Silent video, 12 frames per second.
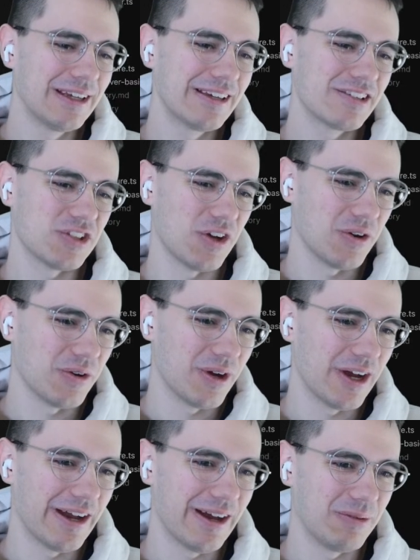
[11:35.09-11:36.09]
So
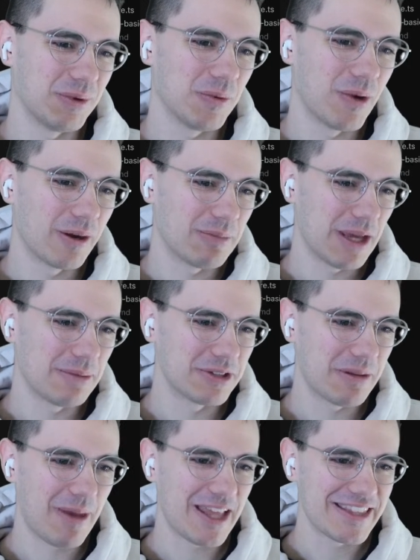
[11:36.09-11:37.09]
we want to be able
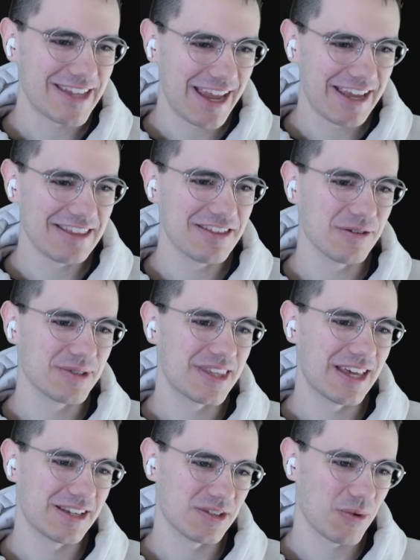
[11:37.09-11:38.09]
to maintain those
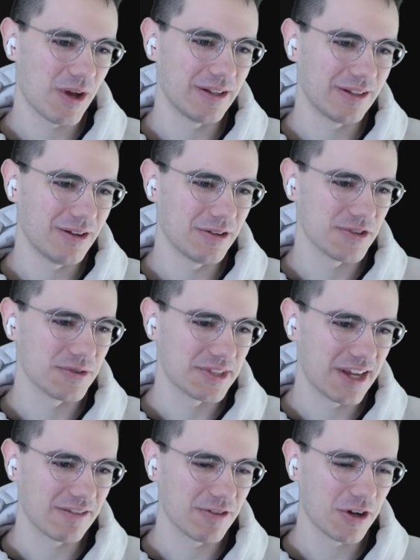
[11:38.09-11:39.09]
things while also
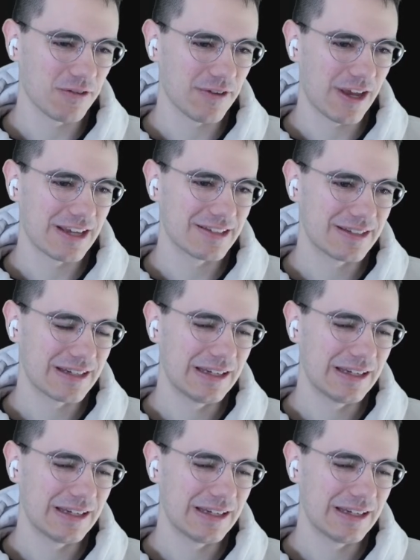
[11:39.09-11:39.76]
staying very fast.